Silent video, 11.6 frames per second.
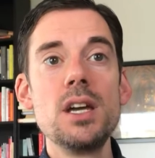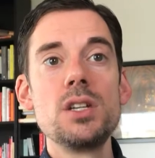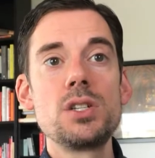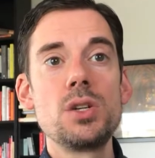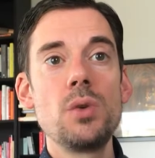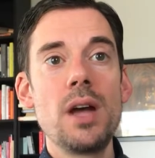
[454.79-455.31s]

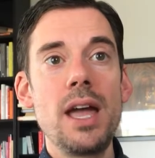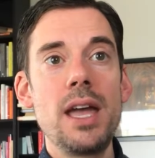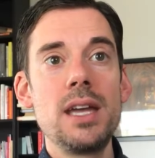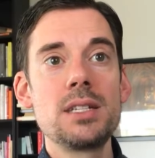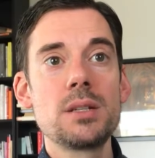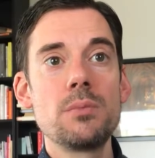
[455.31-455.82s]
to
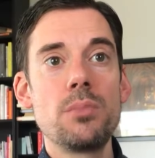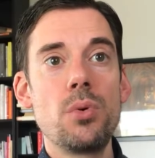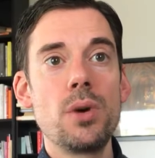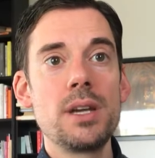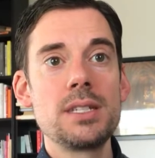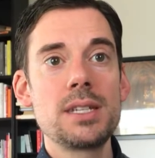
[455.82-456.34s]

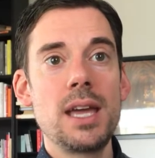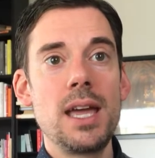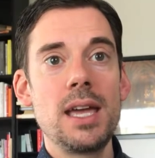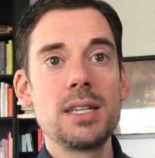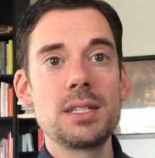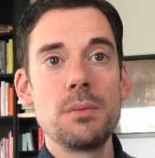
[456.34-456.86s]

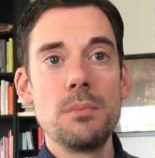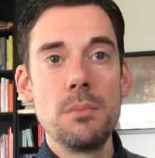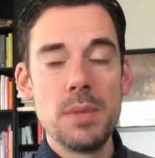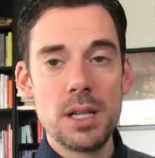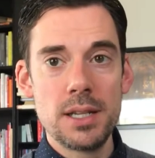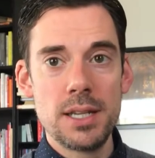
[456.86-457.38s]
8.8
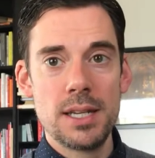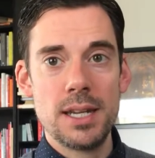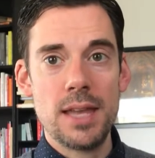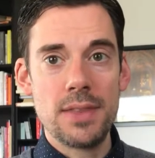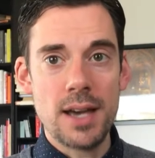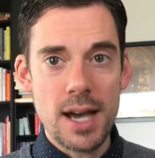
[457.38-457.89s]
million
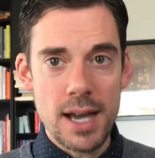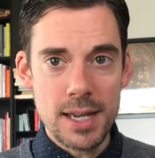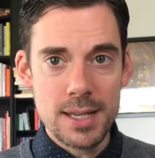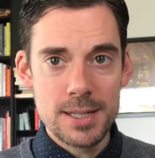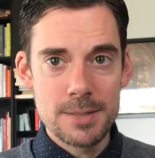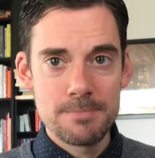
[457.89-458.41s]
at the high end.